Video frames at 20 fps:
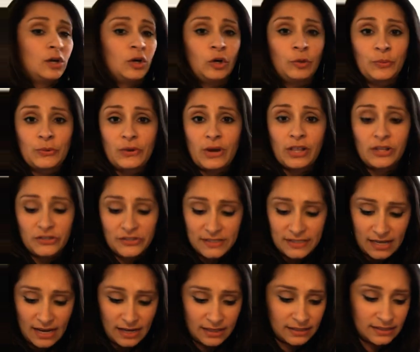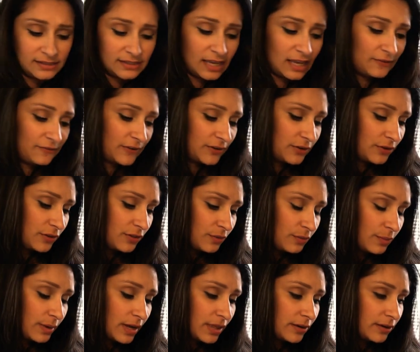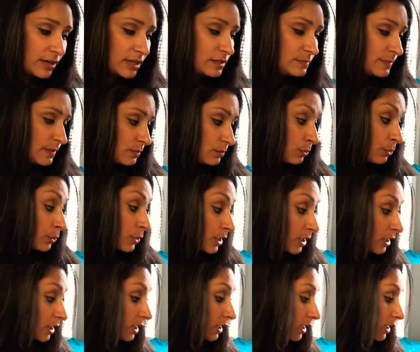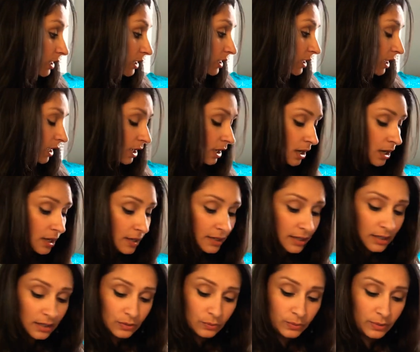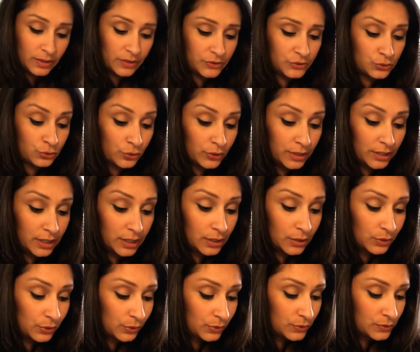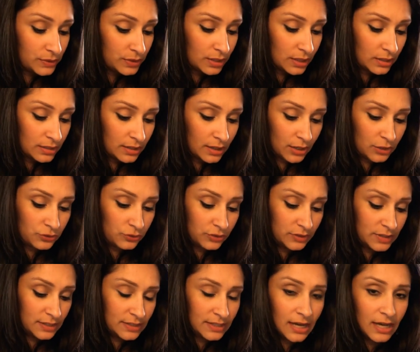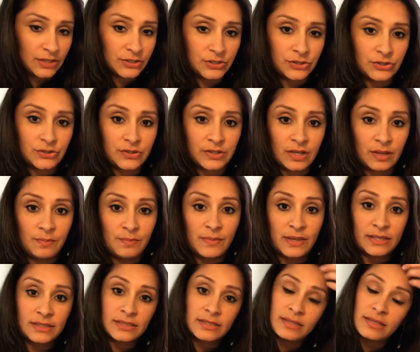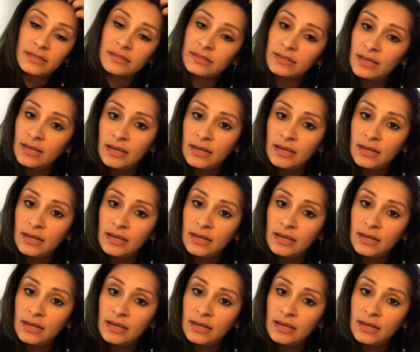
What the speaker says: Hope you all are staying safe. I know the weather has been really chaotic with tornadoes and natural disasters amidst this